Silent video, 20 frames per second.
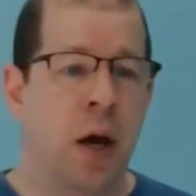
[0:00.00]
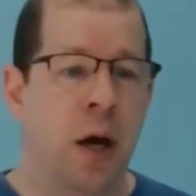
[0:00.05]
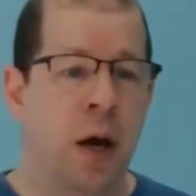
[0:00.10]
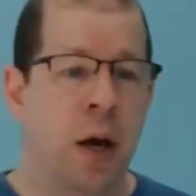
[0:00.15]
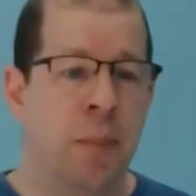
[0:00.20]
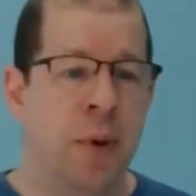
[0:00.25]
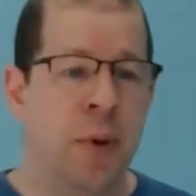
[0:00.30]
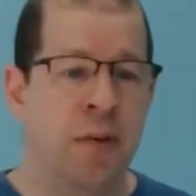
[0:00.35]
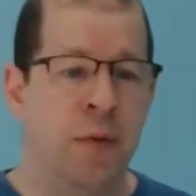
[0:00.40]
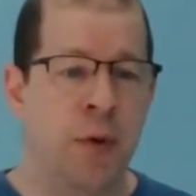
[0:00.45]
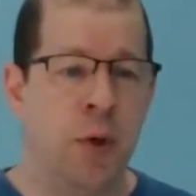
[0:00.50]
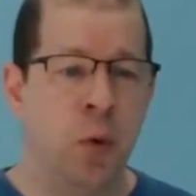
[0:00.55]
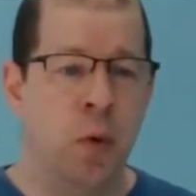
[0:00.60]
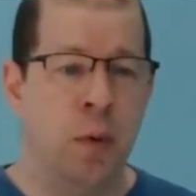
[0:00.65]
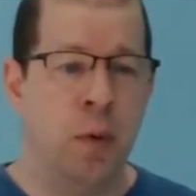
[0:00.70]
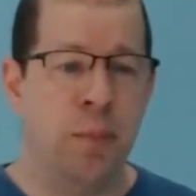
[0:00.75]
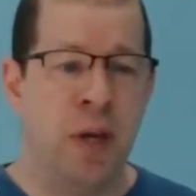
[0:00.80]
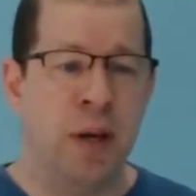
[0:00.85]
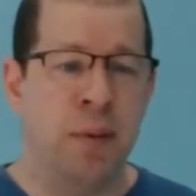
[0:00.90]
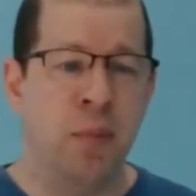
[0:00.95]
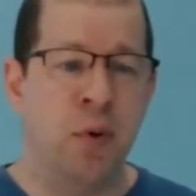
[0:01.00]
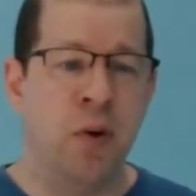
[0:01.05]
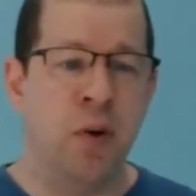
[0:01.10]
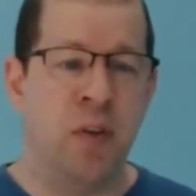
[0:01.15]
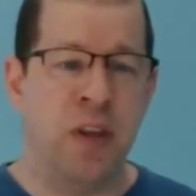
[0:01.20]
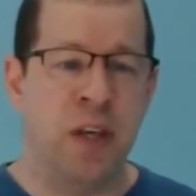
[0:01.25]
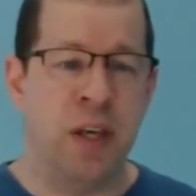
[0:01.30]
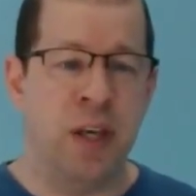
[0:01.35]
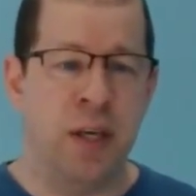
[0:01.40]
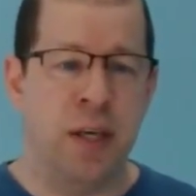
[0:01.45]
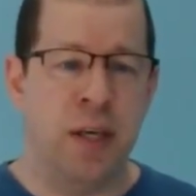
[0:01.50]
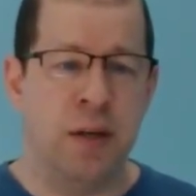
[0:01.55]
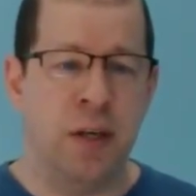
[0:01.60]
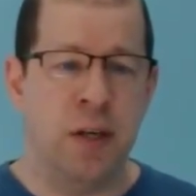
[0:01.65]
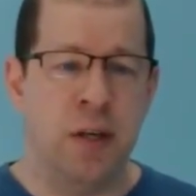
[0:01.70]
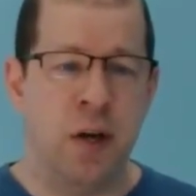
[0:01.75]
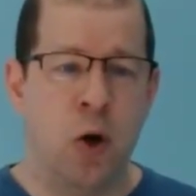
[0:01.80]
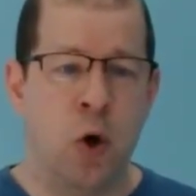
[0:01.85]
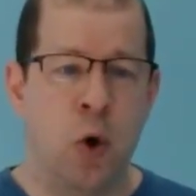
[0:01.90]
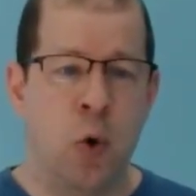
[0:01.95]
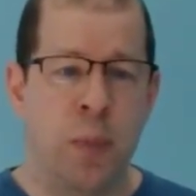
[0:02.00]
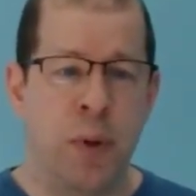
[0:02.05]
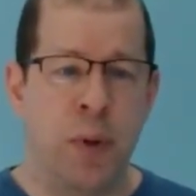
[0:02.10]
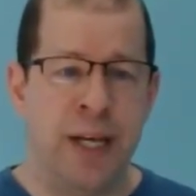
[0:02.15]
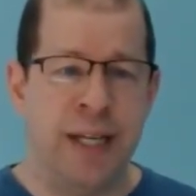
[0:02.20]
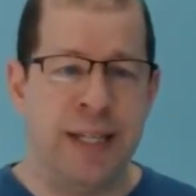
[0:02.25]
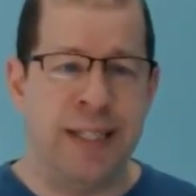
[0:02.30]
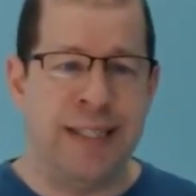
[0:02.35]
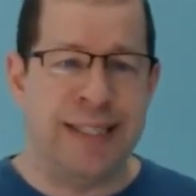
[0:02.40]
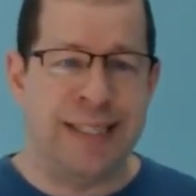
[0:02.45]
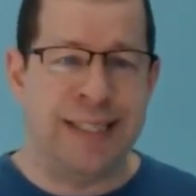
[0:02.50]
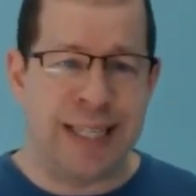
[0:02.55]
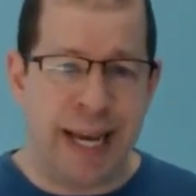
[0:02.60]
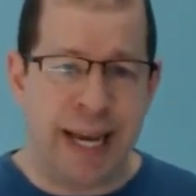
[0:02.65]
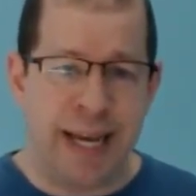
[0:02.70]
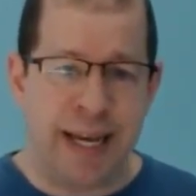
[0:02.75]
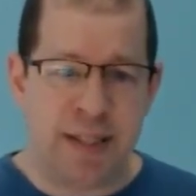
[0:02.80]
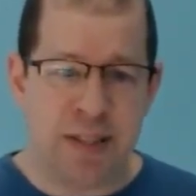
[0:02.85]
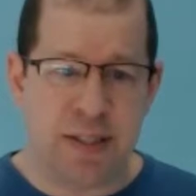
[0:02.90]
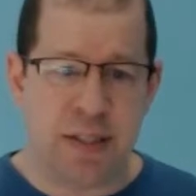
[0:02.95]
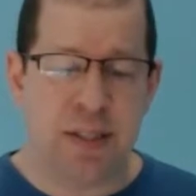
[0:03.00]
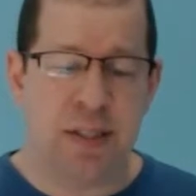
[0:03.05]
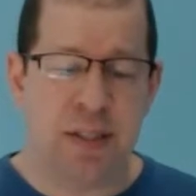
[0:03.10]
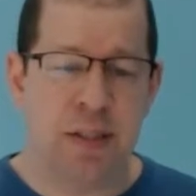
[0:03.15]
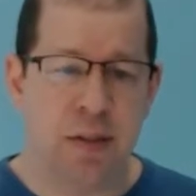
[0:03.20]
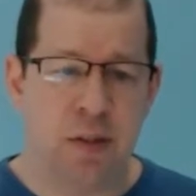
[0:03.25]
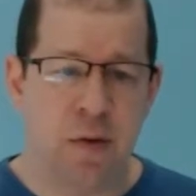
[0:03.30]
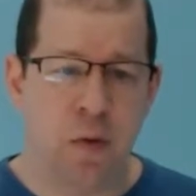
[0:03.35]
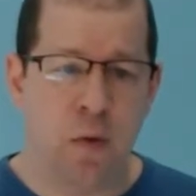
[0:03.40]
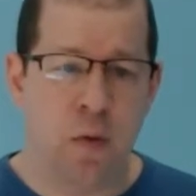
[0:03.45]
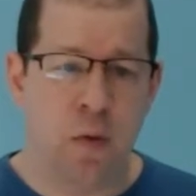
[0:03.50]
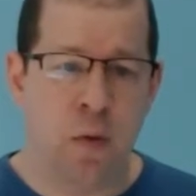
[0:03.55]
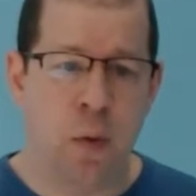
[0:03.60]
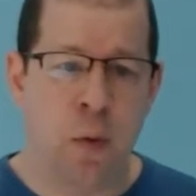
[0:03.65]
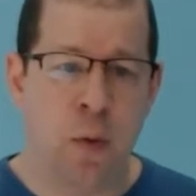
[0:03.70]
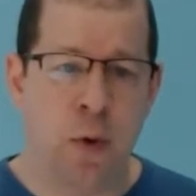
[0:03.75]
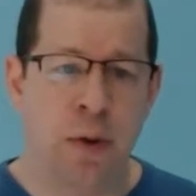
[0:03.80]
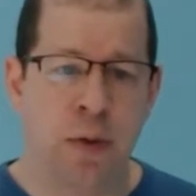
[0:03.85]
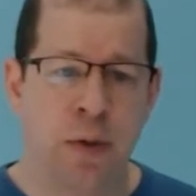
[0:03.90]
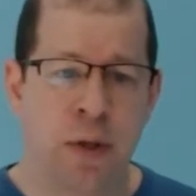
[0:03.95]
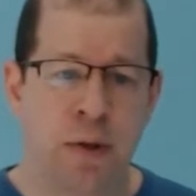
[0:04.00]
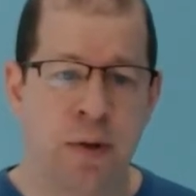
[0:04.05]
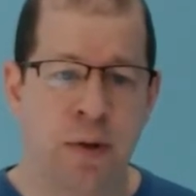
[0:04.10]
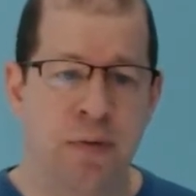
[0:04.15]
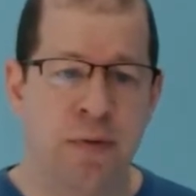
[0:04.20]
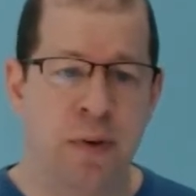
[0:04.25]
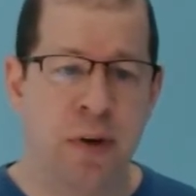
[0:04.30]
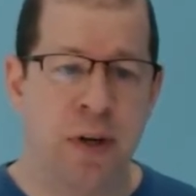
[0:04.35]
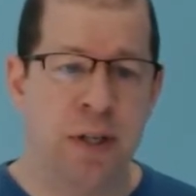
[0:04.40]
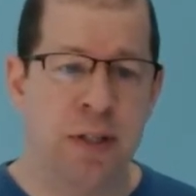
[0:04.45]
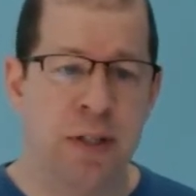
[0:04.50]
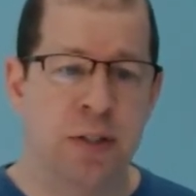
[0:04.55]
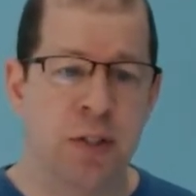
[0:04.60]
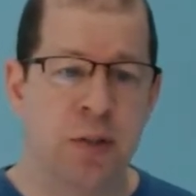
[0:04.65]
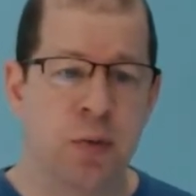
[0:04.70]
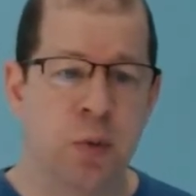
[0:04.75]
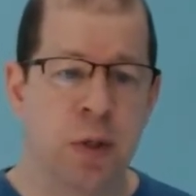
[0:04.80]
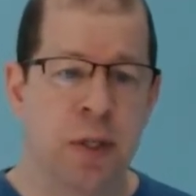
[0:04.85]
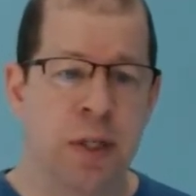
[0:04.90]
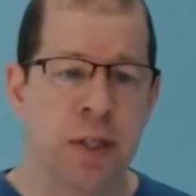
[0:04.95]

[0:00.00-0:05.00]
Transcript: If you remember, the opening date for the funds or